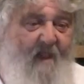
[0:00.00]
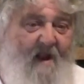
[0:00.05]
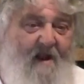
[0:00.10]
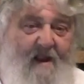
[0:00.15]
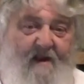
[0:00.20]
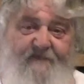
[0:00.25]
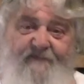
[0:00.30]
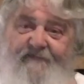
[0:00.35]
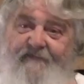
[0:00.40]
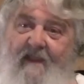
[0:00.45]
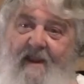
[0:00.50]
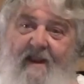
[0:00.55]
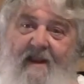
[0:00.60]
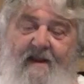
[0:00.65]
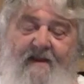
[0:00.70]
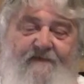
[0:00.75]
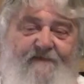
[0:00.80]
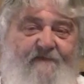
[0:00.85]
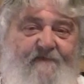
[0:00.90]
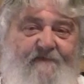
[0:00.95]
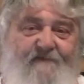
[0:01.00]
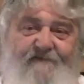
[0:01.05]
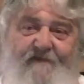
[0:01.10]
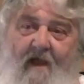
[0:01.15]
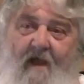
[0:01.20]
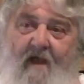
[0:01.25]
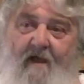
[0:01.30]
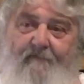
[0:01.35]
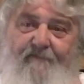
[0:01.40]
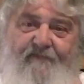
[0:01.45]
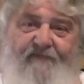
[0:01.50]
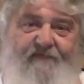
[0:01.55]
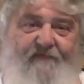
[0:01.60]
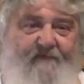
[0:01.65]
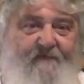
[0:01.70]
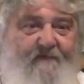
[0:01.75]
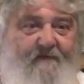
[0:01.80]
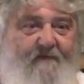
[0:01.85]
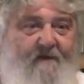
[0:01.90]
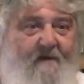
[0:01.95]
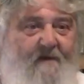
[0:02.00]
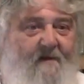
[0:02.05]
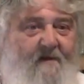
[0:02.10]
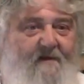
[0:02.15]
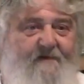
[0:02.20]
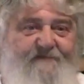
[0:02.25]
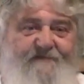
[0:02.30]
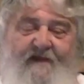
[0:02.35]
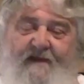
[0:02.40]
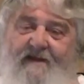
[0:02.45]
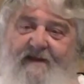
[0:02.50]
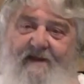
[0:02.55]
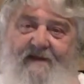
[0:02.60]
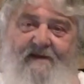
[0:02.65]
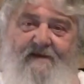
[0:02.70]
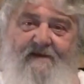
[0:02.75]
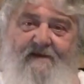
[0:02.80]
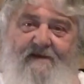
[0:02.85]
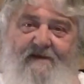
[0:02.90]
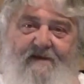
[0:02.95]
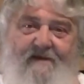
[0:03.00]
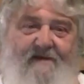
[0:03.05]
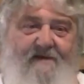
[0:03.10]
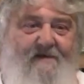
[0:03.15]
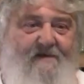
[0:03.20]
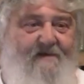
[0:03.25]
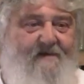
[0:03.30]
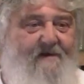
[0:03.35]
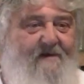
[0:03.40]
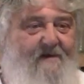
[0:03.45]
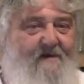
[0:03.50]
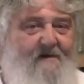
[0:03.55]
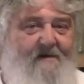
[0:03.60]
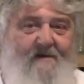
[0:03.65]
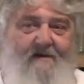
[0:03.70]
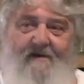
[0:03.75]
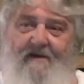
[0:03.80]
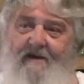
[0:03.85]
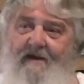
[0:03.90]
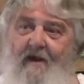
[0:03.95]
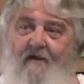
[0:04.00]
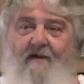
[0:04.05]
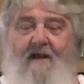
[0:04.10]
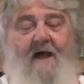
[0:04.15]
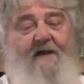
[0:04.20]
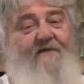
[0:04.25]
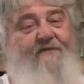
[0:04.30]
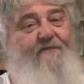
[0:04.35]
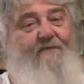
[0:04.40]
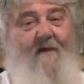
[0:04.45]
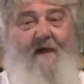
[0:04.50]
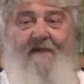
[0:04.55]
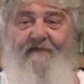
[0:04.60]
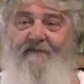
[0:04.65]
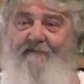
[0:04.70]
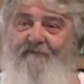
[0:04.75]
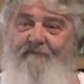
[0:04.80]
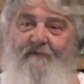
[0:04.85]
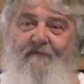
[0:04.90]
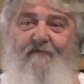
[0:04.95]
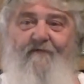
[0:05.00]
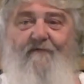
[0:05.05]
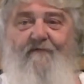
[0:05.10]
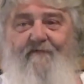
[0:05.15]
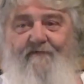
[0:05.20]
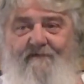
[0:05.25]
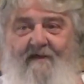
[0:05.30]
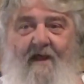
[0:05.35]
I like steaks and chops and chicken and all kind of spicy food,